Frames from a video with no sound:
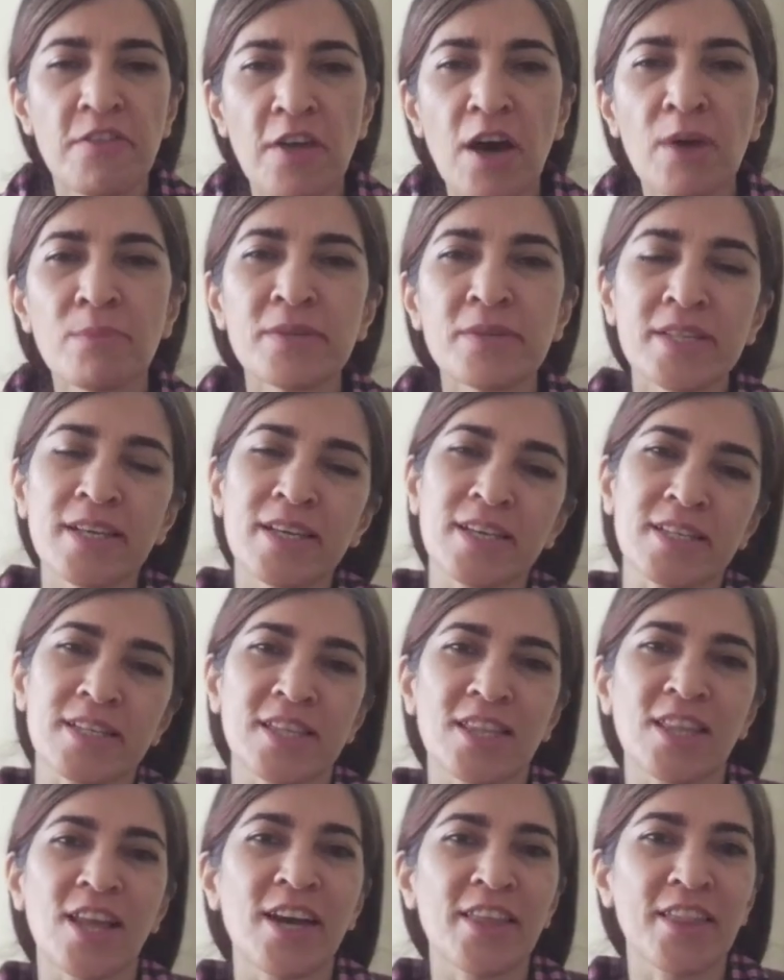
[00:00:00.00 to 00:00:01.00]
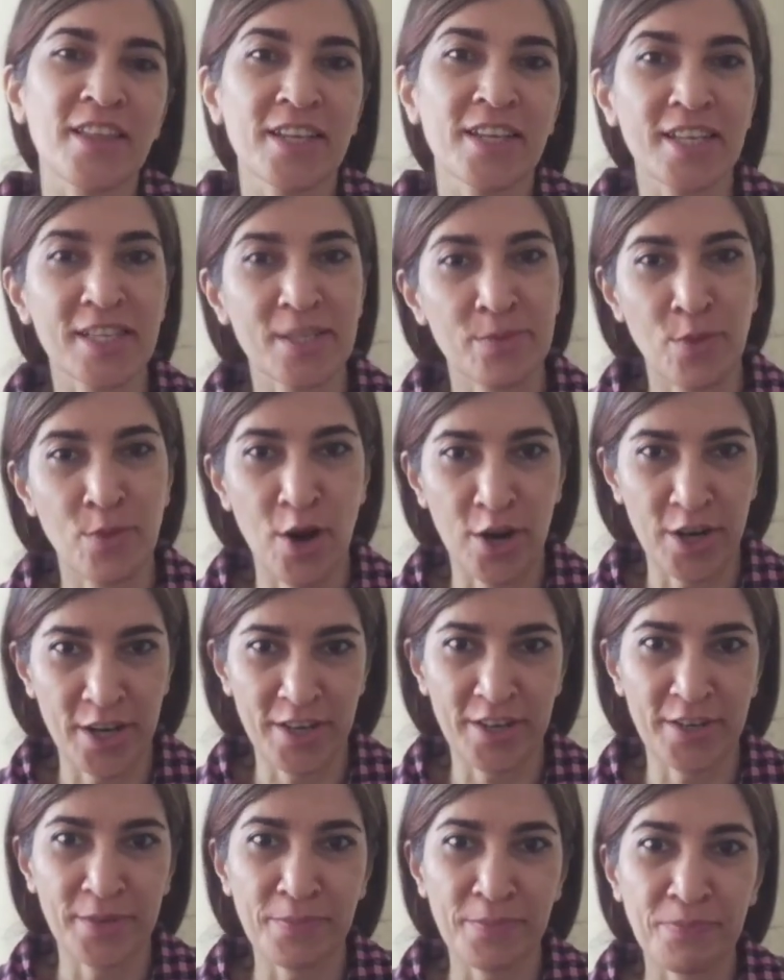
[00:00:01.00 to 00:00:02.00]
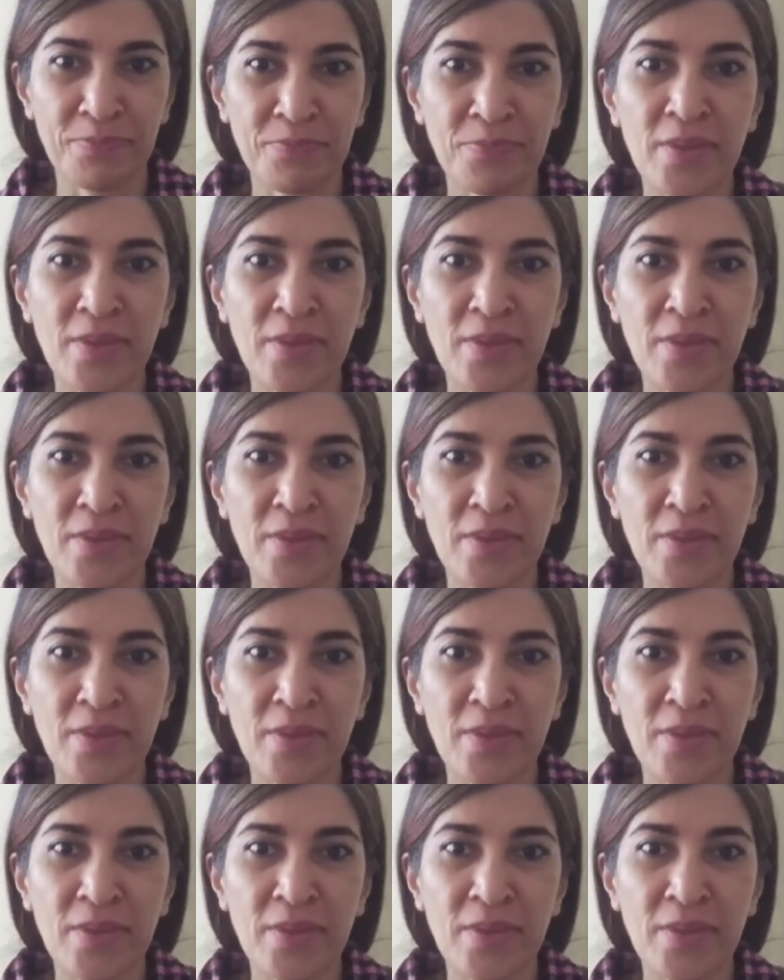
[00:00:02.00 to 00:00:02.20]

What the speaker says: something slightly smarter.